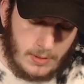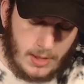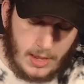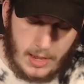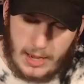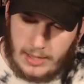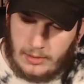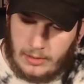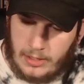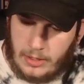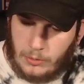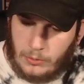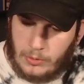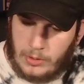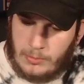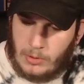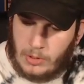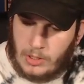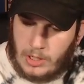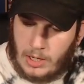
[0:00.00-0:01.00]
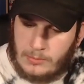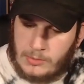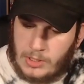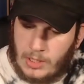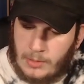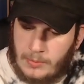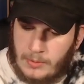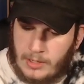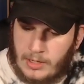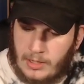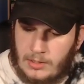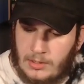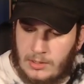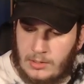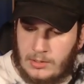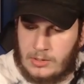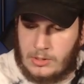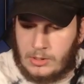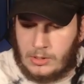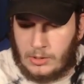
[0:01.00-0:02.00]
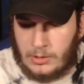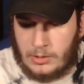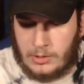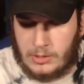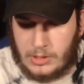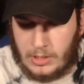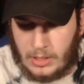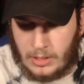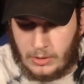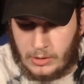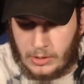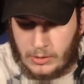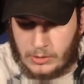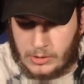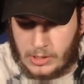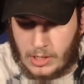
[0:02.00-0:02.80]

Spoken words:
and Lingeribo comes up again in certain scenarios